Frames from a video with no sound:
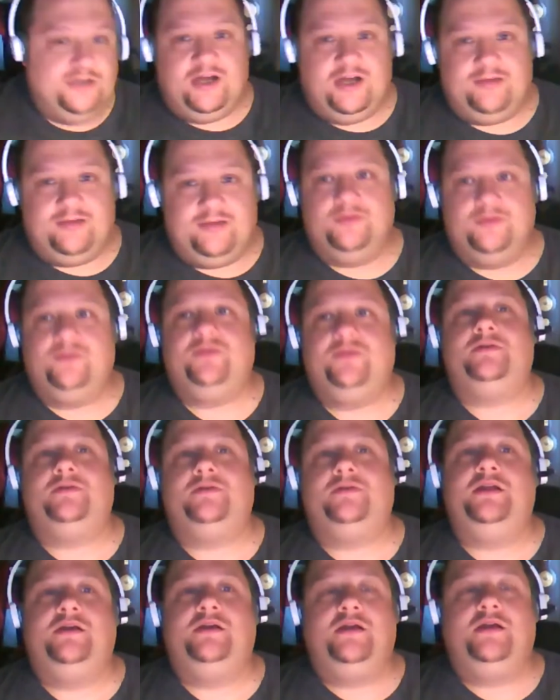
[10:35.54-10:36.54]
Diablo
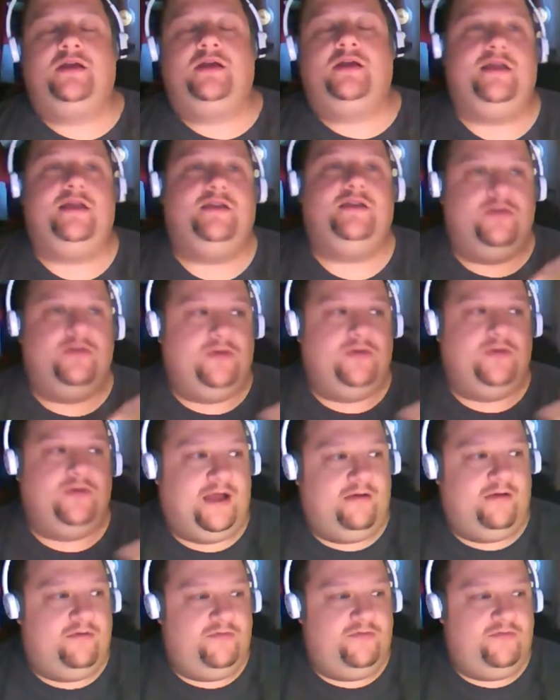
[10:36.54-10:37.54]
3. I do
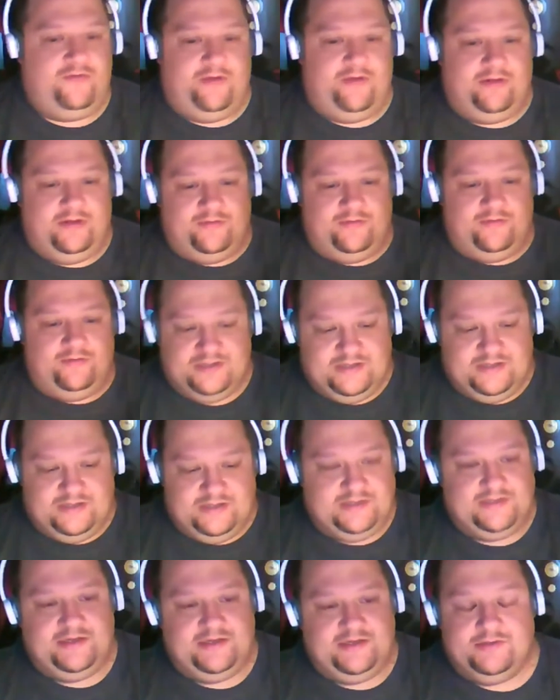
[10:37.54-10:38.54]
have a level
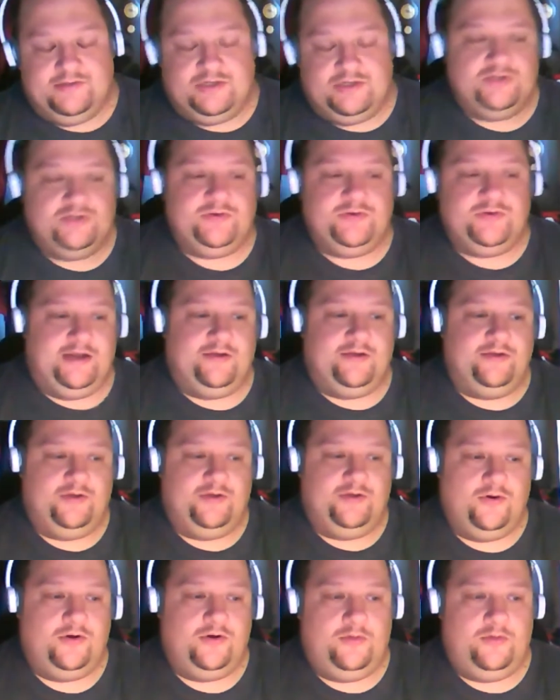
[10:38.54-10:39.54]
60, which is right now the
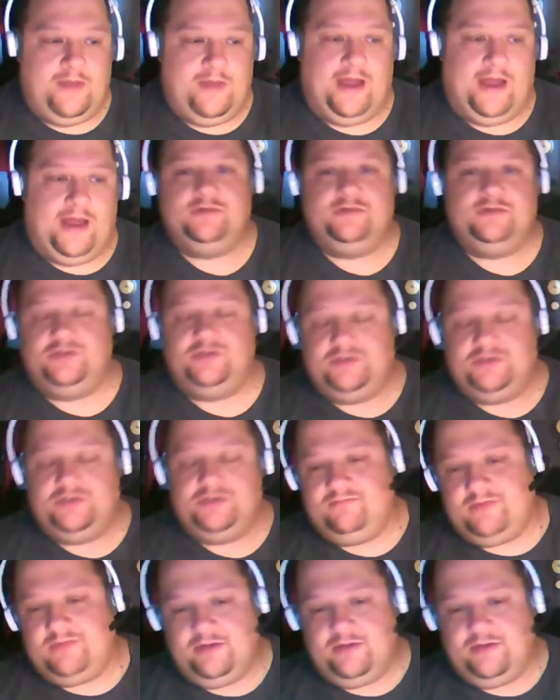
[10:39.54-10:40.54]
current max, which
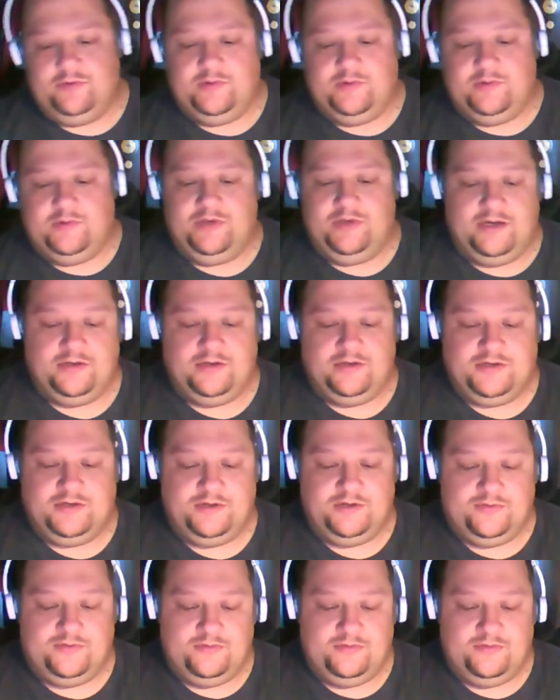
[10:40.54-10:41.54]
I think we will get
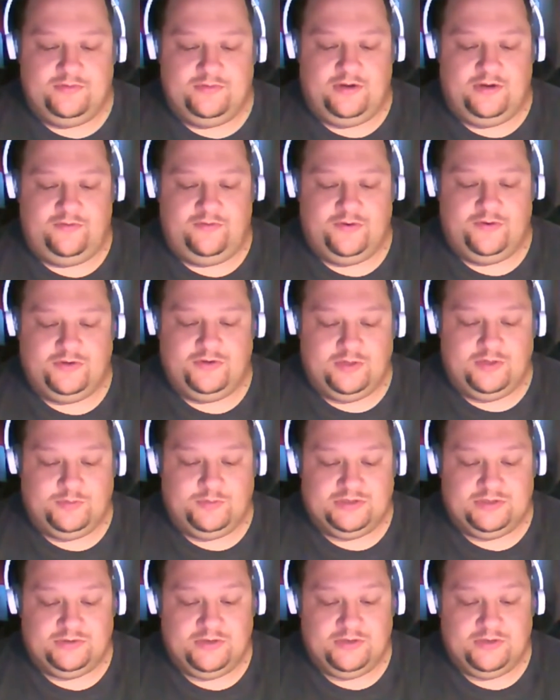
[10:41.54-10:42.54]
into in a future
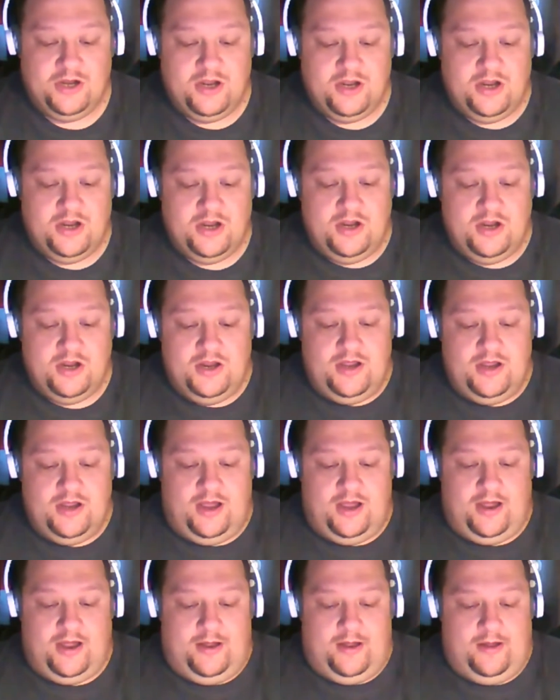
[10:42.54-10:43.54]
episode.
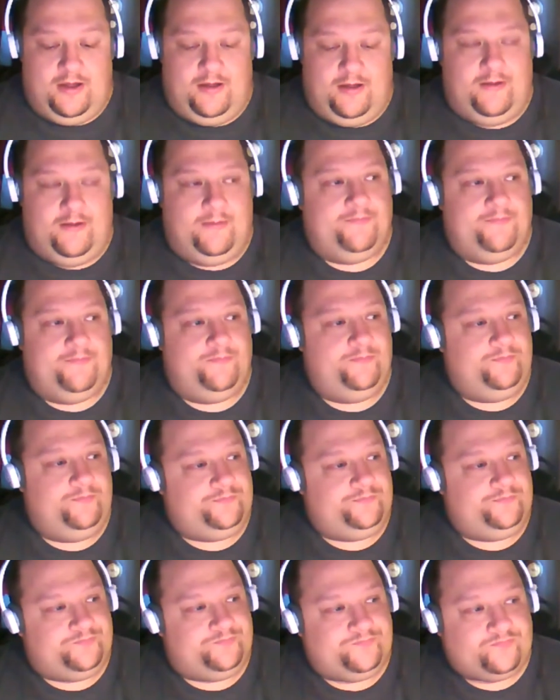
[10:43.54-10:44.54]
Um,
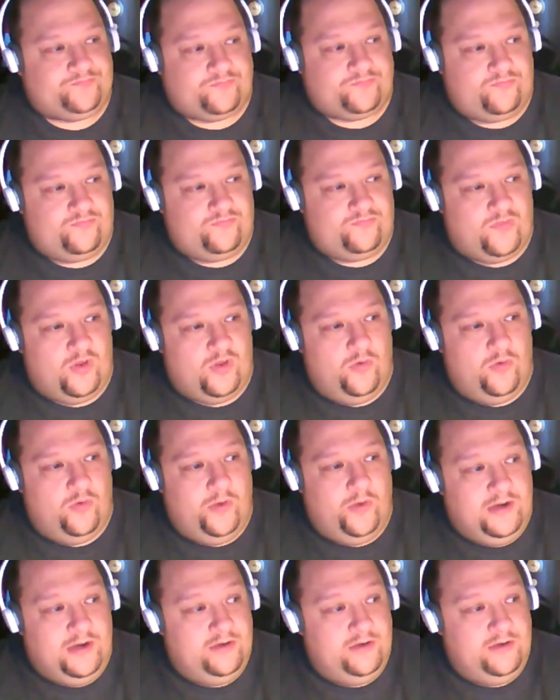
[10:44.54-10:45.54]

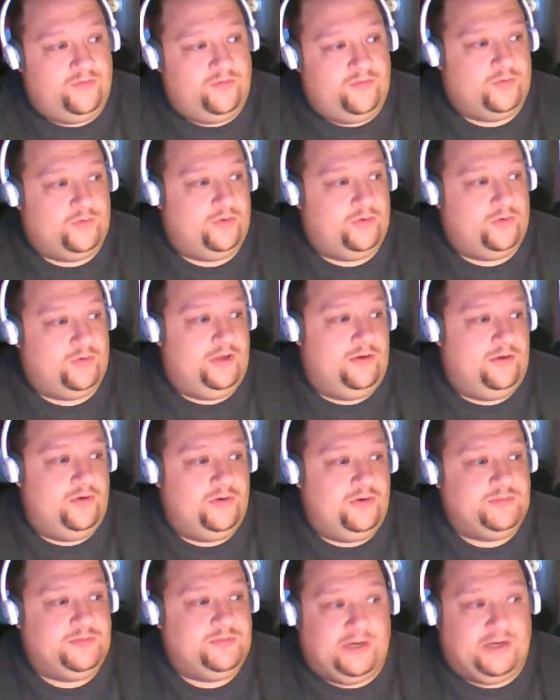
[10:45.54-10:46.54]
Waiting for the new
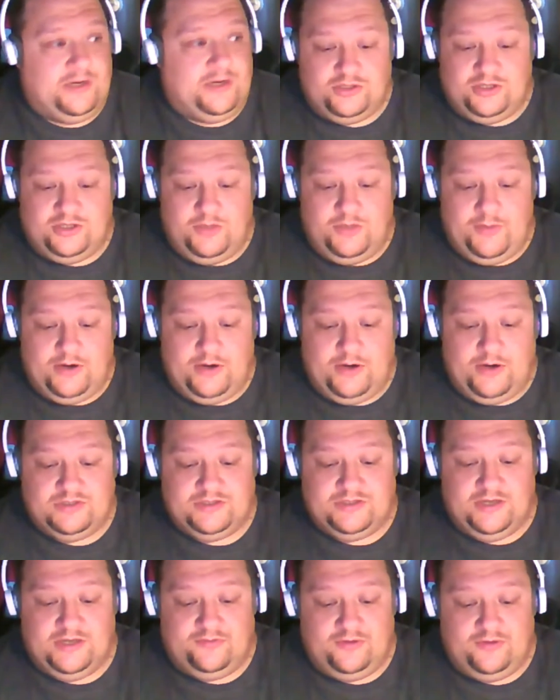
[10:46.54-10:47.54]
expansion to come out and
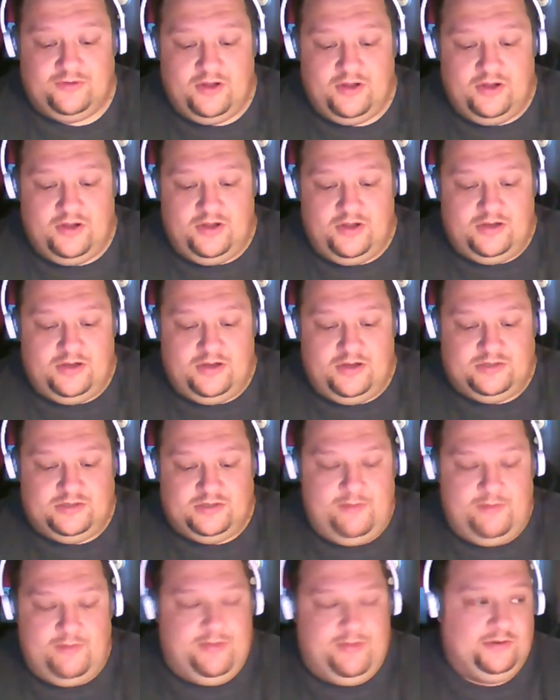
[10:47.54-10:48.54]
stuff. So
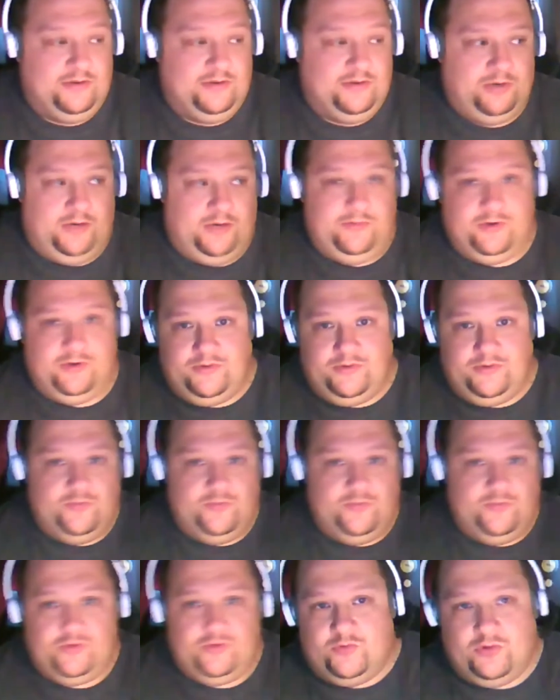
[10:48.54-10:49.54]
I bounce primarily between
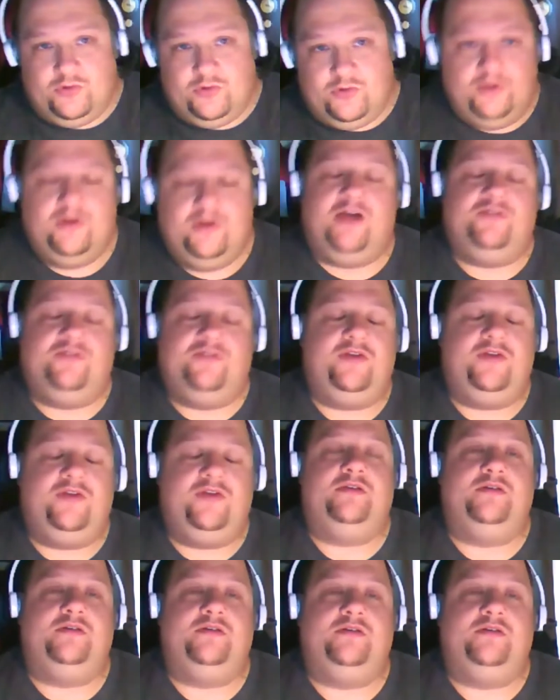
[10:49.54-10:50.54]
World of Warcraft and